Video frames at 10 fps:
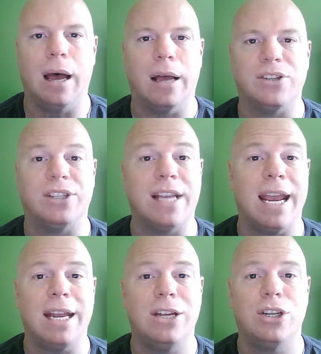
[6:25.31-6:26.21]
uh,
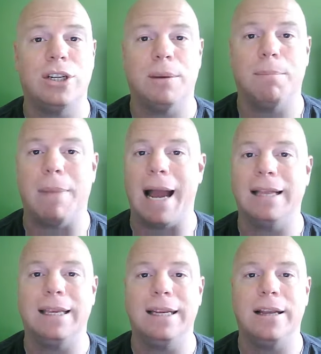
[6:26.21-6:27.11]
Staged,
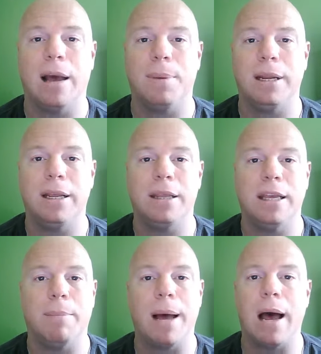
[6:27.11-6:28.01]
My Lead Company,
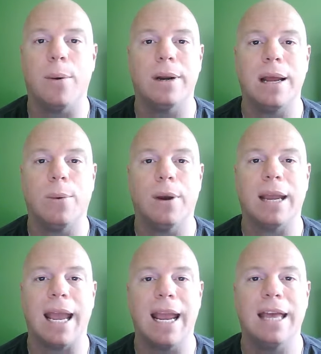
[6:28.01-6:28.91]
the Empower
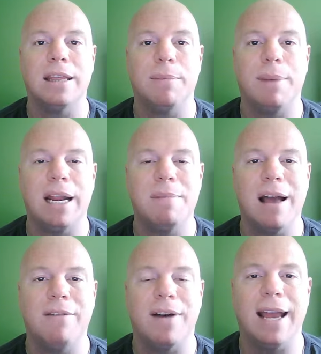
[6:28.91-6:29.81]
Network, and the Body
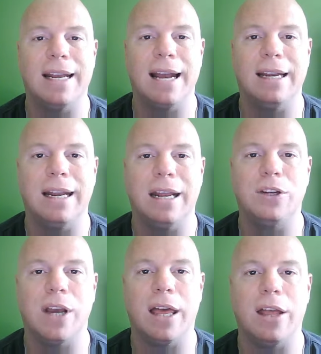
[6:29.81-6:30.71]
by Vi 90
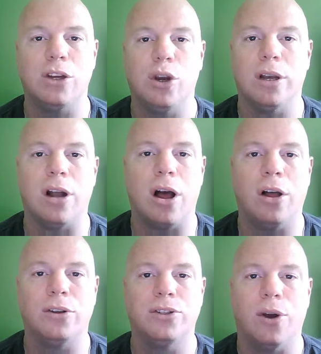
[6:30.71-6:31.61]
Day Challenge. You can
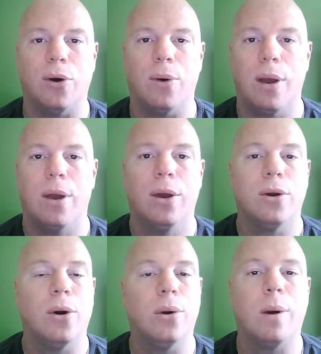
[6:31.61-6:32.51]
also
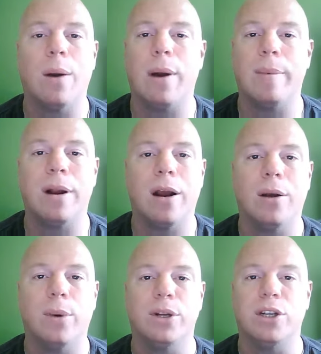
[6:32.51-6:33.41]
Go to our
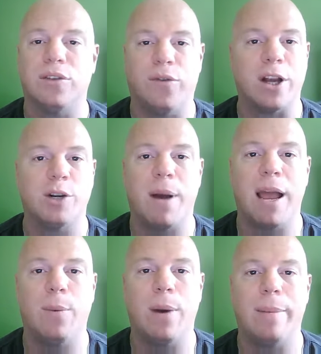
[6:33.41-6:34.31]
webinar, which is
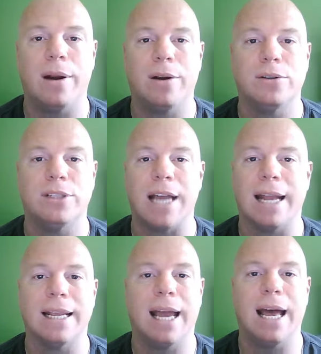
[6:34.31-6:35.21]

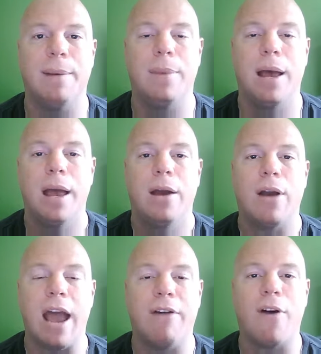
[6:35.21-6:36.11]
freshpiewebinars.com,
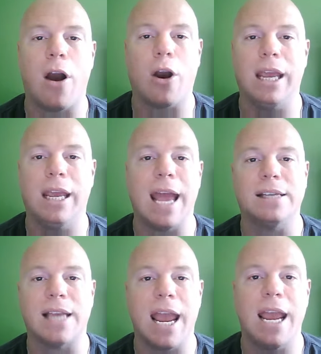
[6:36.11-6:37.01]

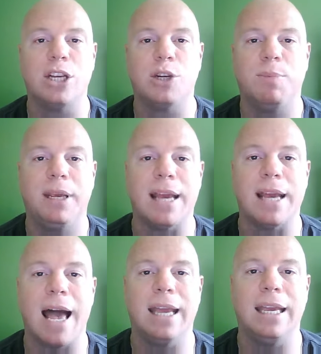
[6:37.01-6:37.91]

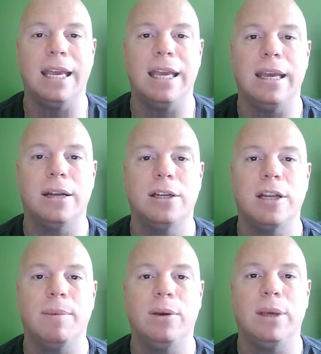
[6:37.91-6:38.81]

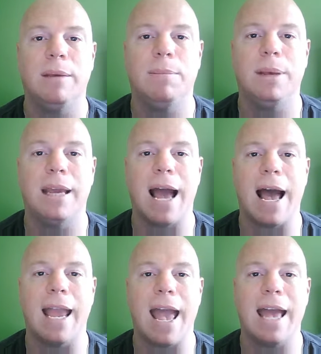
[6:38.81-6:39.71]

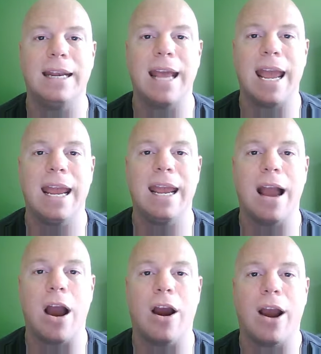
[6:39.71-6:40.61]

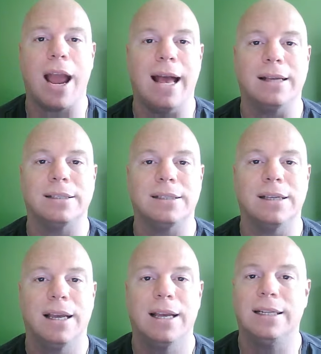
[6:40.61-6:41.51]

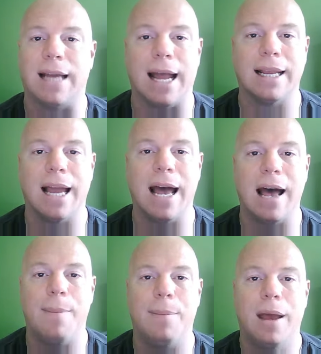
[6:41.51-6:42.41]

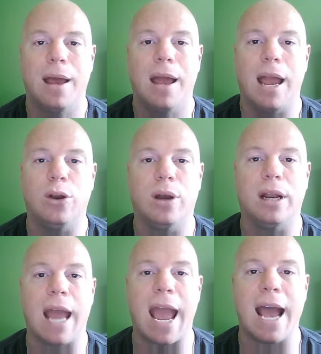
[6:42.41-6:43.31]
f-r-e-s-h-p-i-e-w-e-b-i-n-a-r-s.com, and you
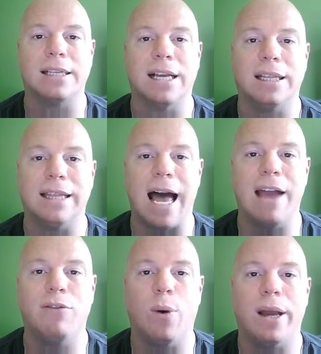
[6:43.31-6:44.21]
can ask
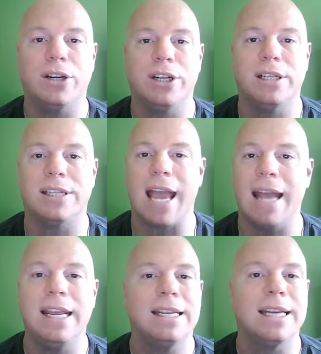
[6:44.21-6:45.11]
live questions
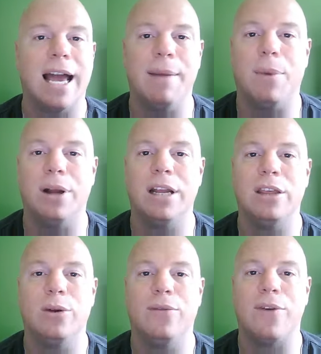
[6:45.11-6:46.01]
anytime,
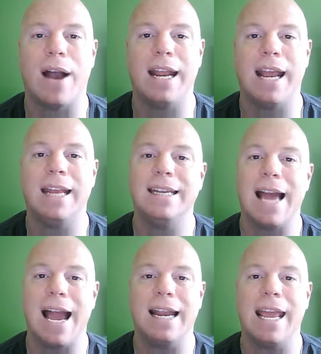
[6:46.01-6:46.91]
Monday through Friday,
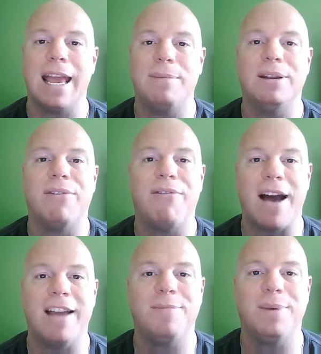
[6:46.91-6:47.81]
9 a.m. to
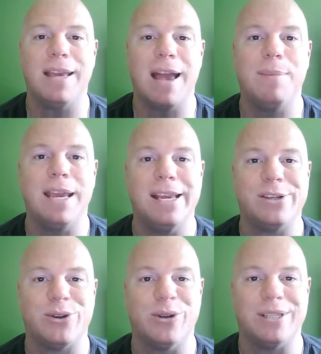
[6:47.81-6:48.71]
5 p.m.
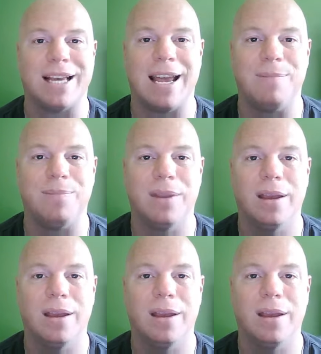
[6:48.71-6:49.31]
Eastern Time.